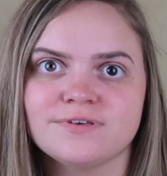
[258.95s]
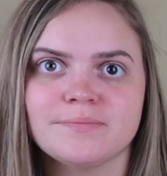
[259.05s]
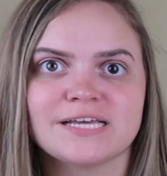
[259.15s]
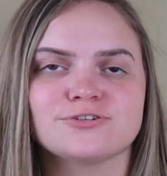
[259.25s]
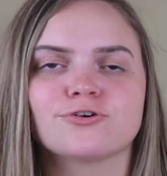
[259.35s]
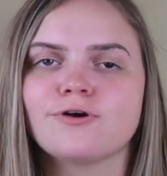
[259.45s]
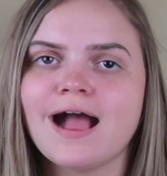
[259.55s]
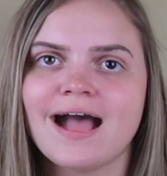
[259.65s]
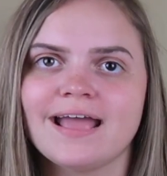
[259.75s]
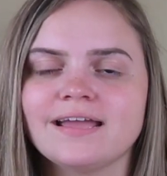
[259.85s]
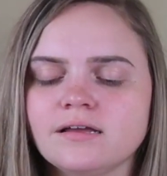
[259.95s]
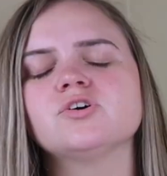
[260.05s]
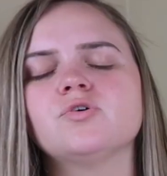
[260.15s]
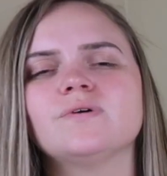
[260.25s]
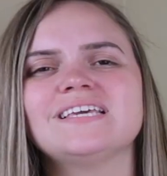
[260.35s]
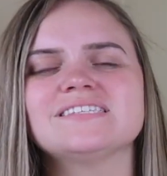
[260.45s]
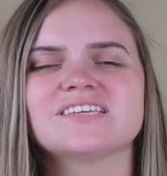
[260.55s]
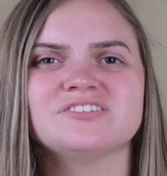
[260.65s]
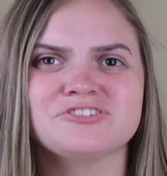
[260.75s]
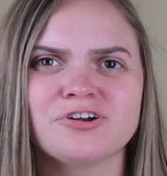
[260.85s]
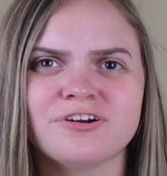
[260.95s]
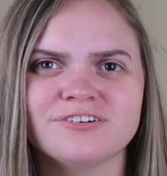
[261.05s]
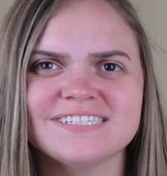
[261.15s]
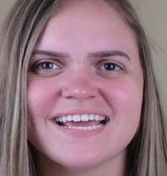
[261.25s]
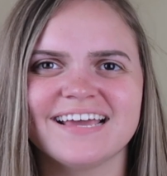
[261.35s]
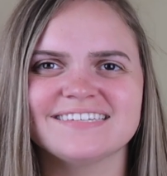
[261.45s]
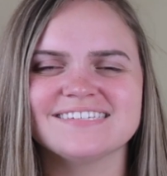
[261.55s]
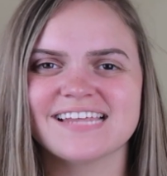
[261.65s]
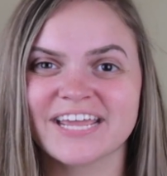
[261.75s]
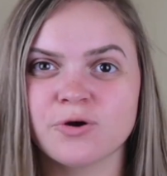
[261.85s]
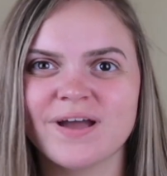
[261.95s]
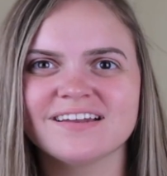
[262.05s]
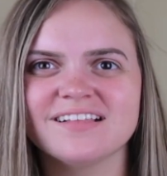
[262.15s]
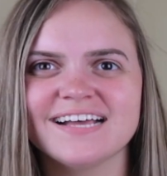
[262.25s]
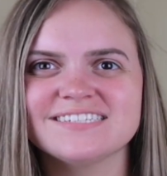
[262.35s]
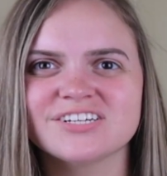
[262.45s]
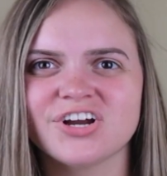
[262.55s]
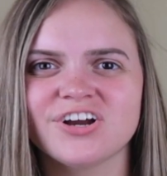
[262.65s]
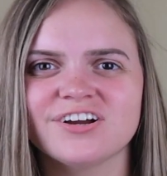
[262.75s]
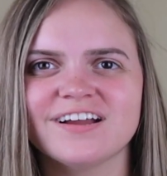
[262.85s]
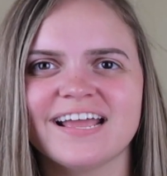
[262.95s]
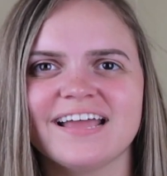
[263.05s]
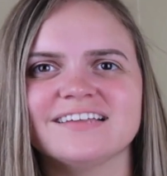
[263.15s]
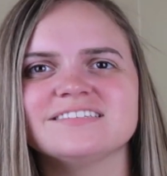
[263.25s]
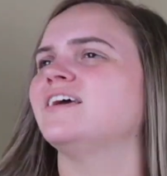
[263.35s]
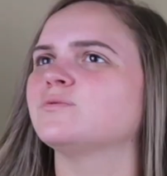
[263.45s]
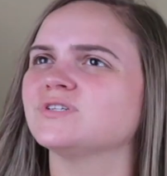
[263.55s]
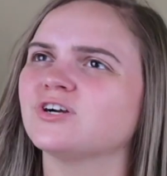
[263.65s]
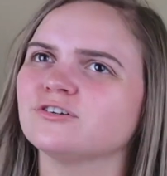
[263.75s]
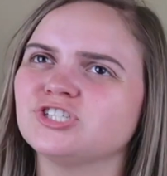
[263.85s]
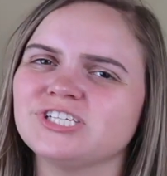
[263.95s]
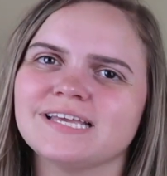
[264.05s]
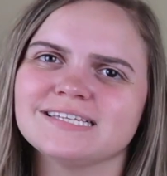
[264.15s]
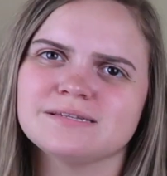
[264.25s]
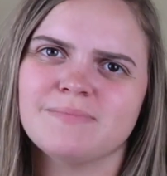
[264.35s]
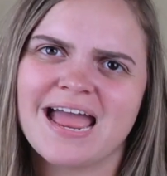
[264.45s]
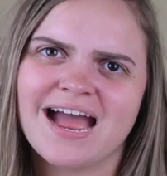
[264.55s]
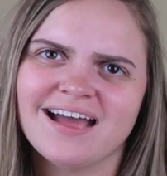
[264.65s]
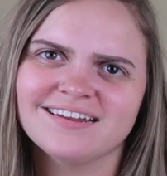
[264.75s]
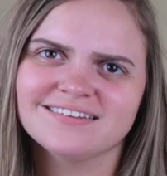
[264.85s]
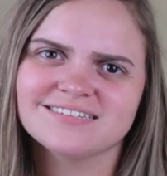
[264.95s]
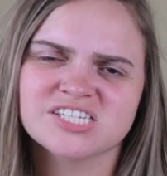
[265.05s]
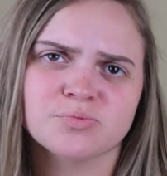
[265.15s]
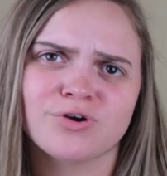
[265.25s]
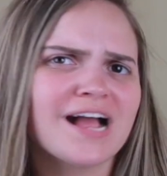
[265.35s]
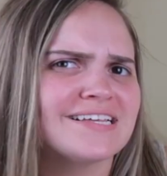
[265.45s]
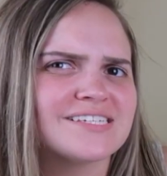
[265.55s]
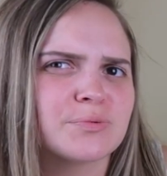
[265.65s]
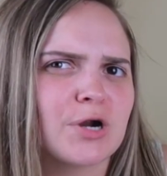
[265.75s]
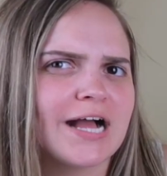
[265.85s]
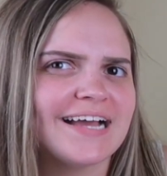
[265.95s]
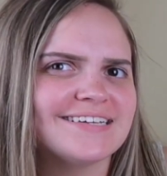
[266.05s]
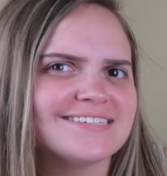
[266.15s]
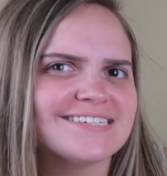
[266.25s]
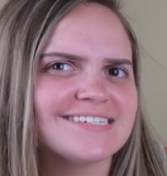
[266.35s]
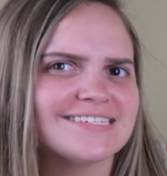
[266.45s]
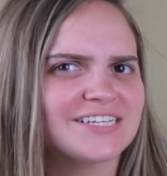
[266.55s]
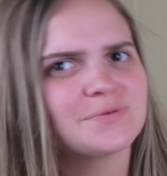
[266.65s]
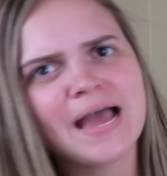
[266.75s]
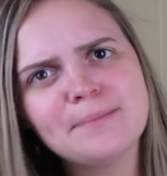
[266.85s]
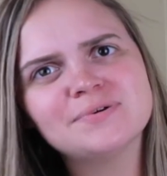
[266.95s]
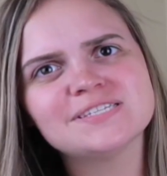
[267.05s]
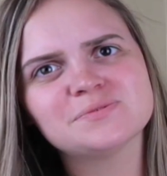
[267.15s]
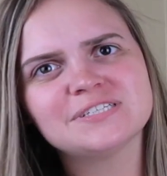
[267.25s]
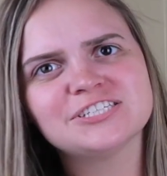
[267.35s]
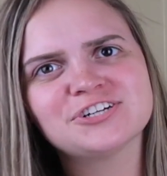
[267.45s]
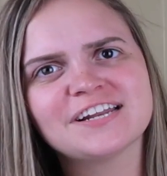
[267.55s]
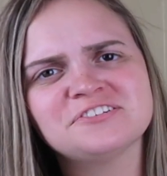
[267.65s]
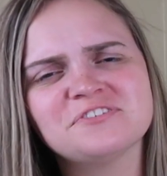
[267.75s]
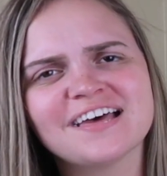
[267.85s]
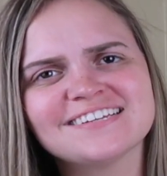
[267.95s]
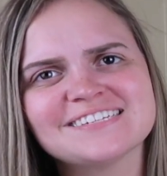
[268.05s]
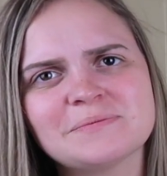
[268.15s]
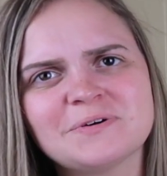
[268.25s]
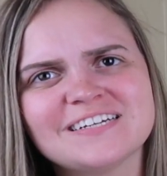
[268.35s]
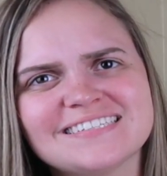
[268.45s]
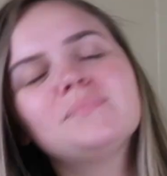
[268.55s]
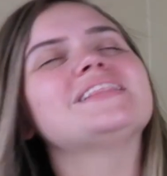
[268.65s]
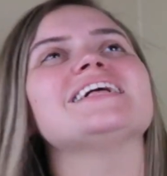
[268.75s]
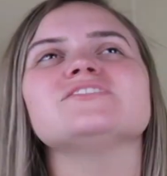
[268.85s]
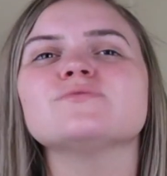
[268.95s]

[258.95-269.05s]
He makes her cry. So he's concerned and psychoanalyzing her, and in return, she gets mad. Surprise, surprise. That's what happens when you try to do that to someone. But that's